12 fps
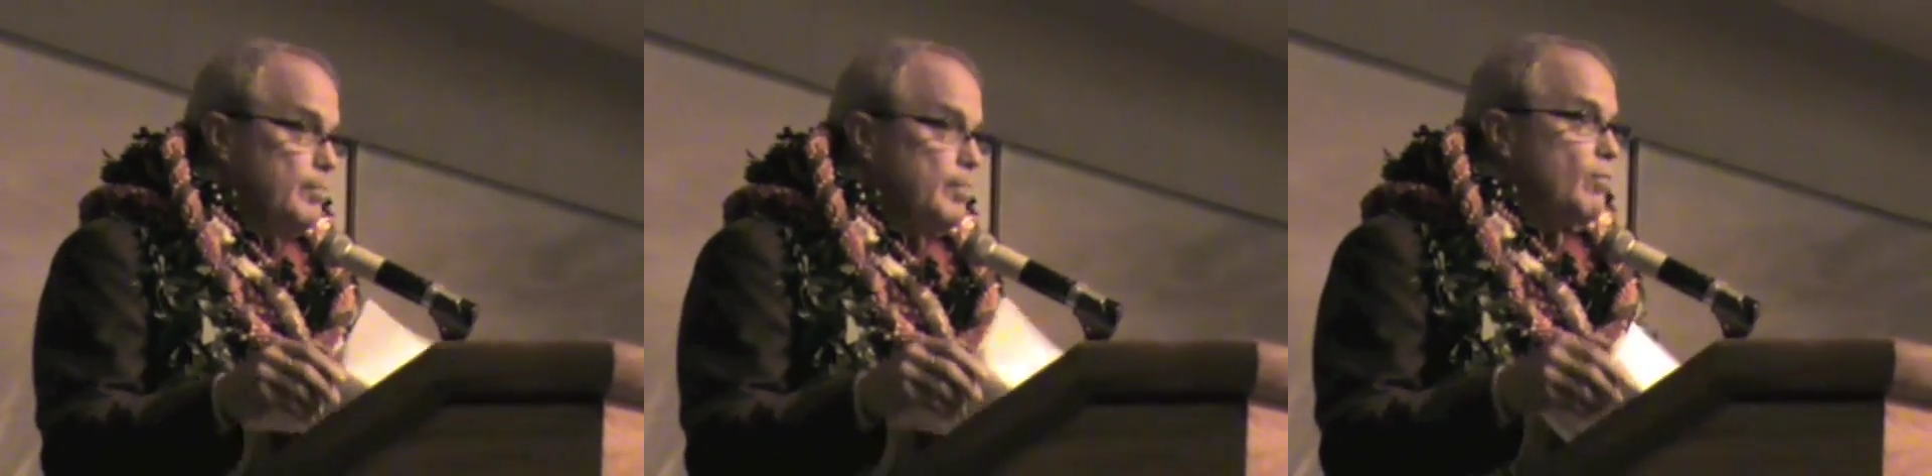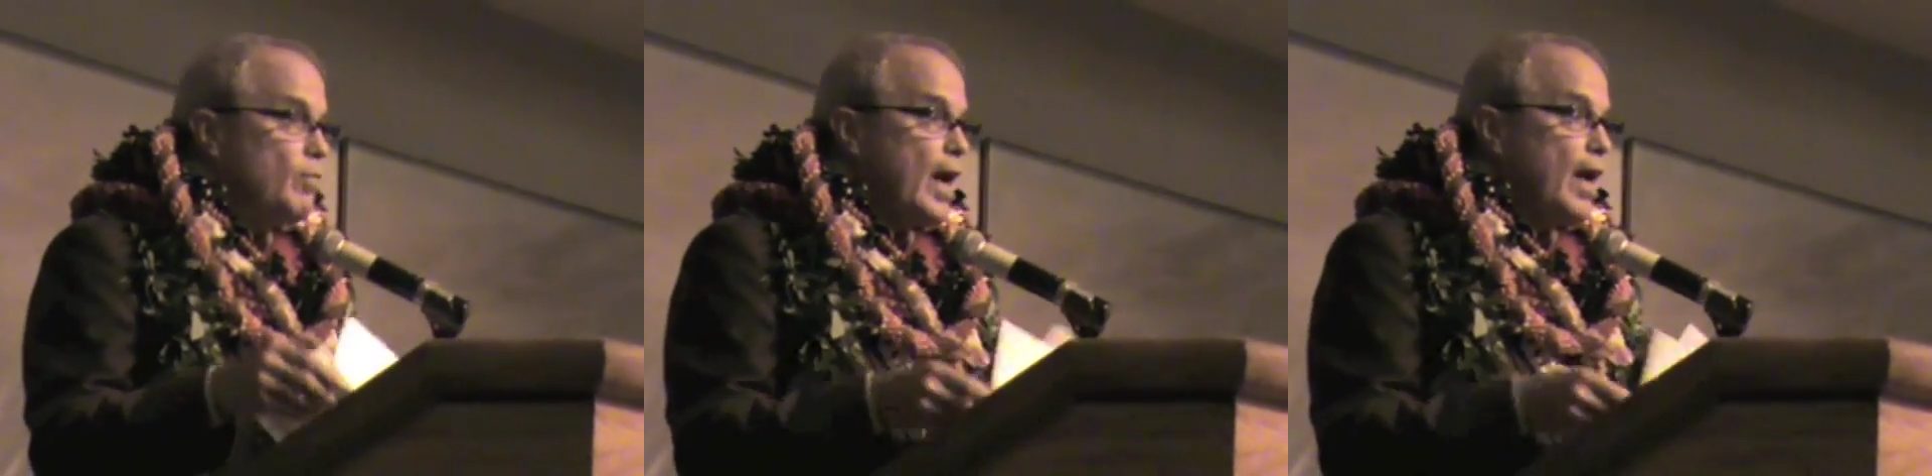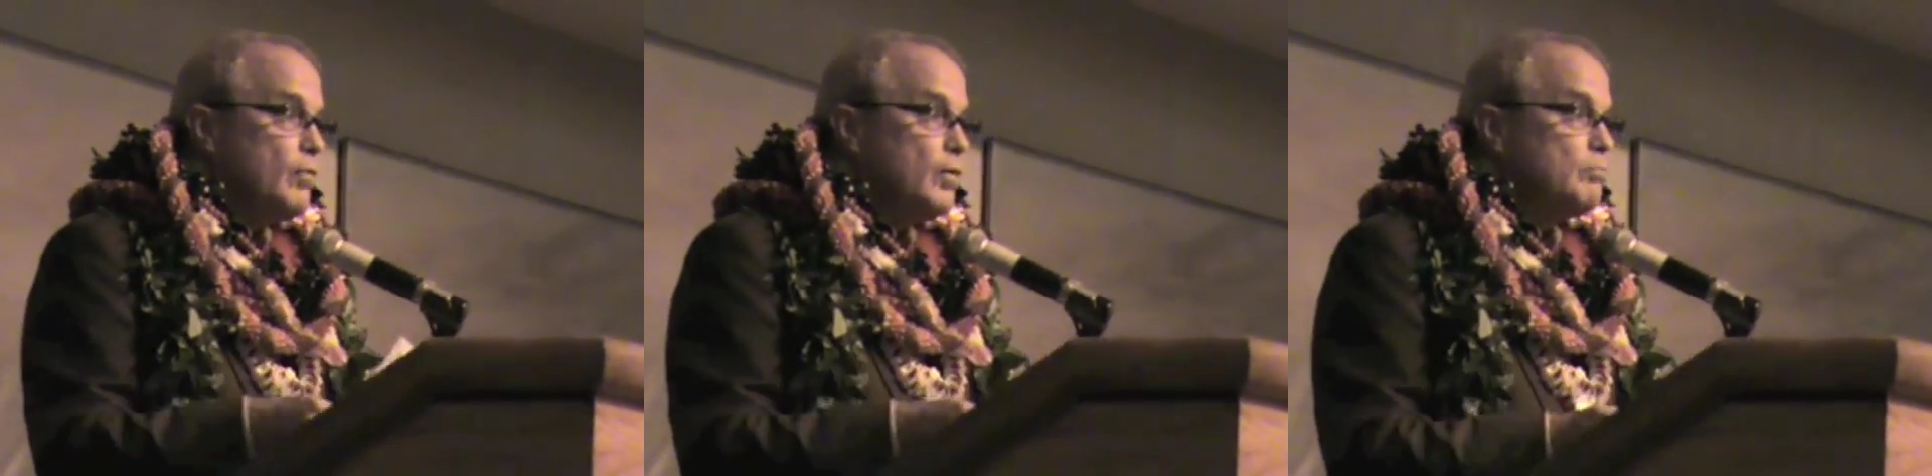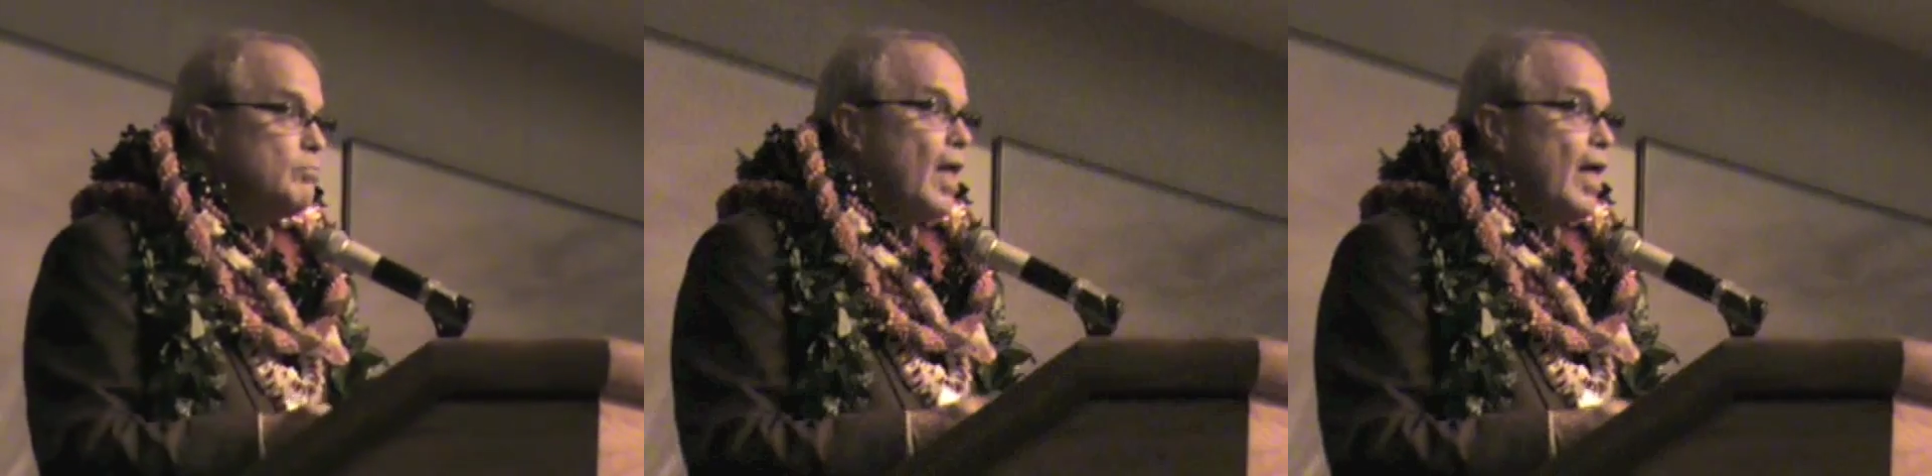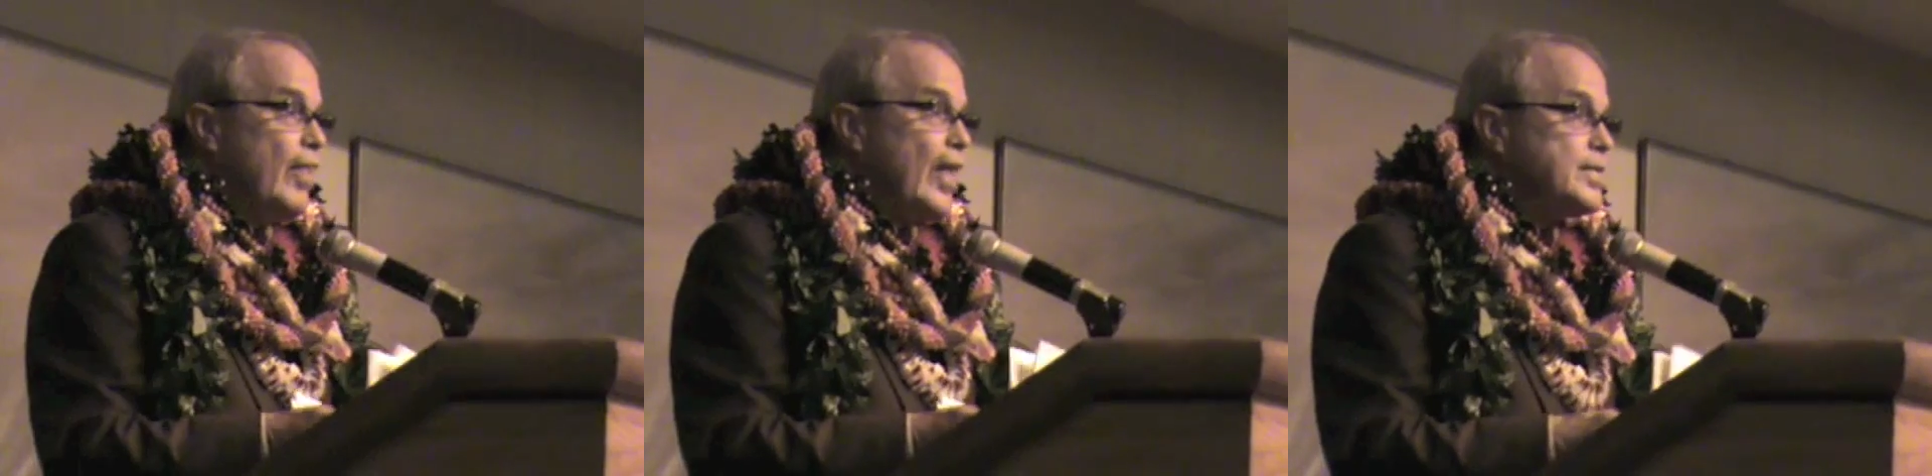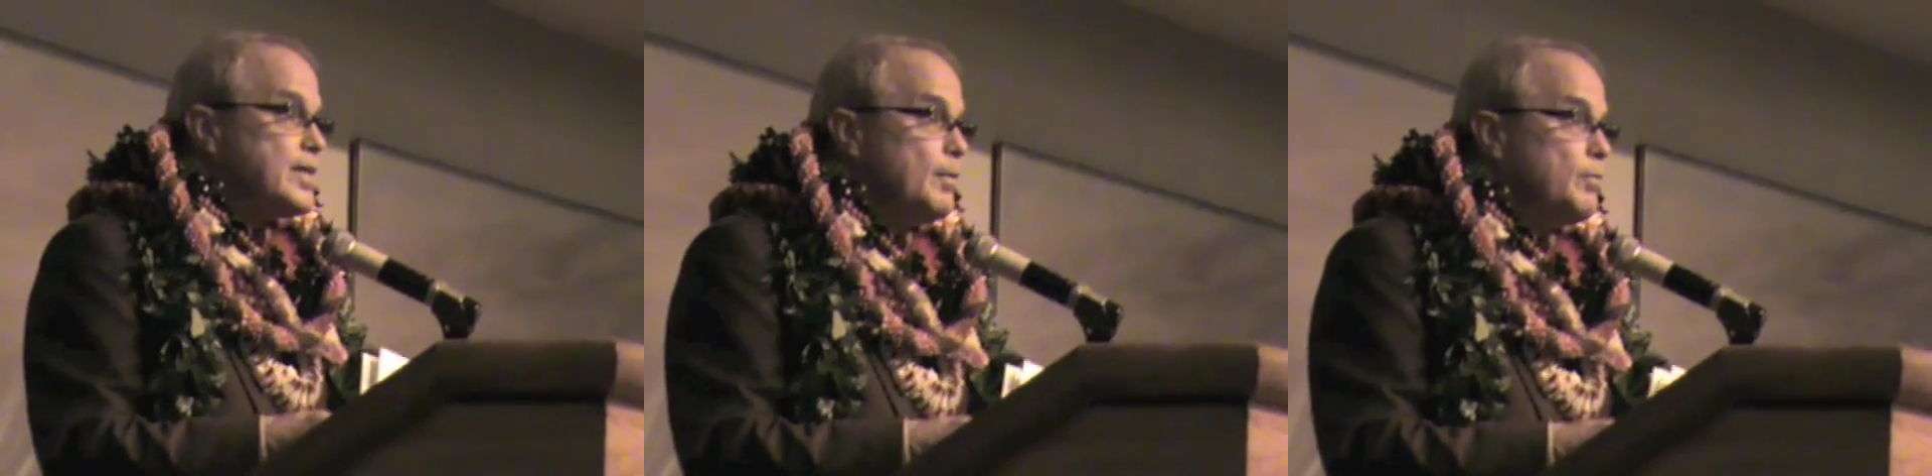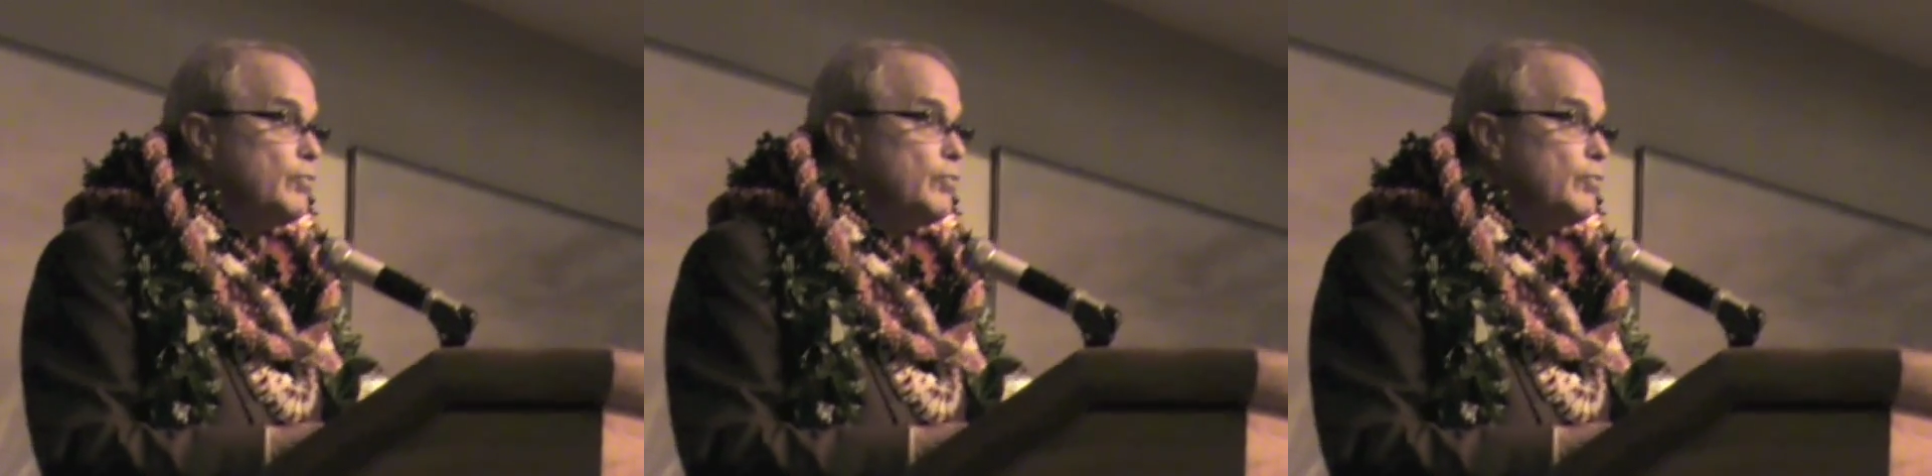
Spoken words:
Never having that type